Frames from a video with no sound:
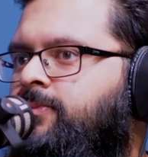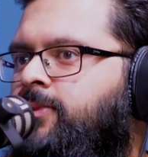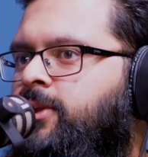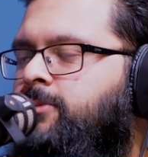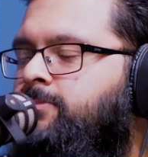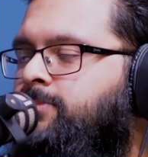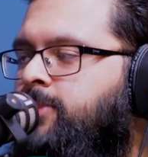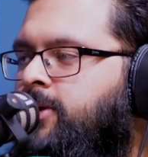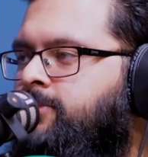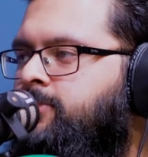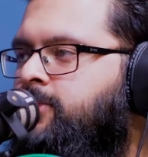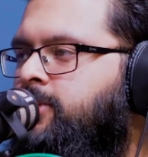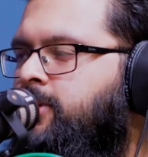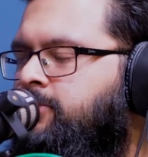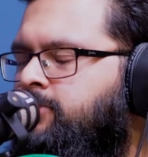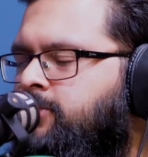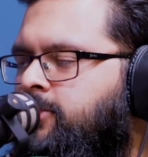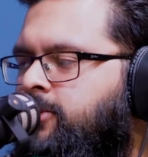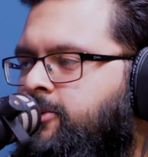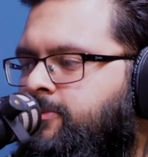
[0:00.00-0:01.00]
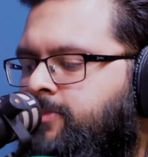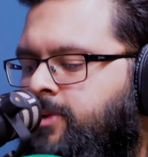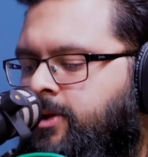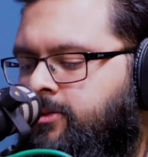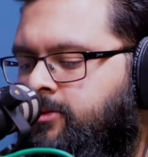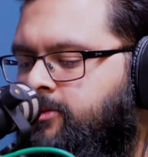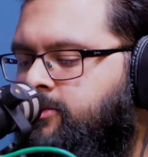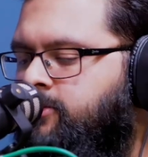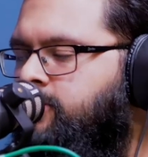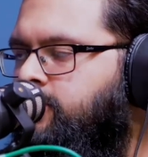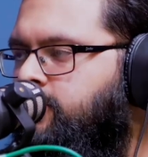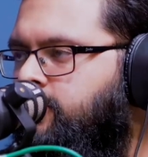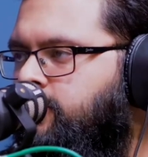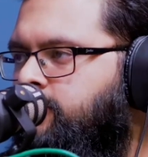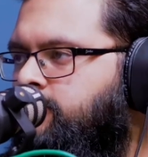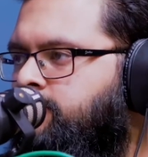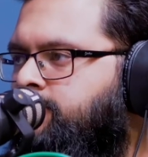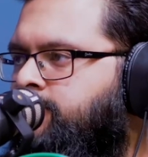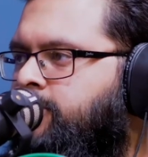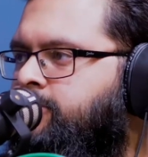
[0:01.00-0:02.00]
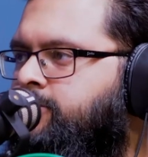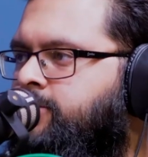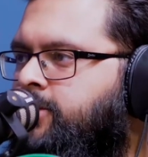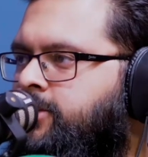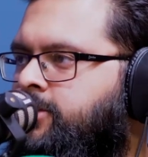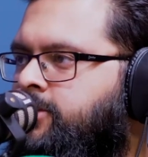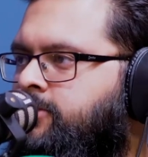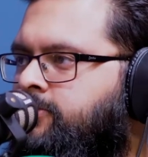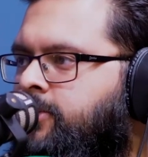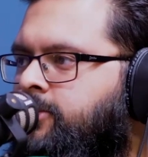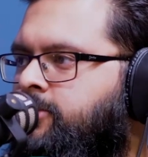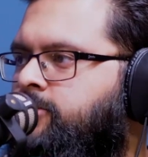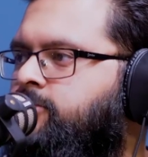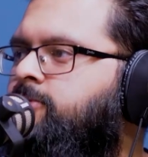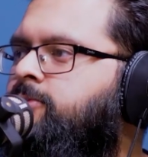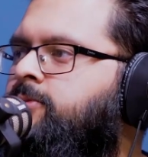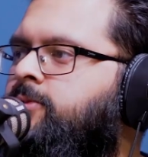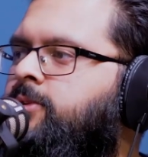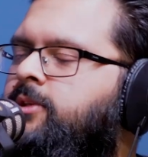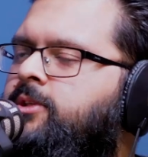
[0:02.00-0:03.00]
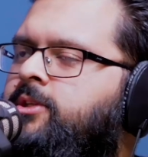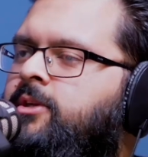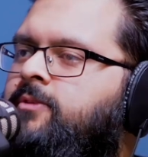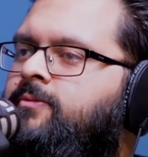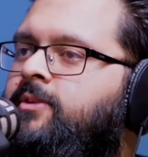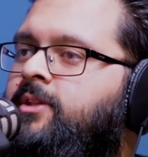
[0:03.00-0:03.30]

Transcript: Birmingham, about this protests around the schools and stuff,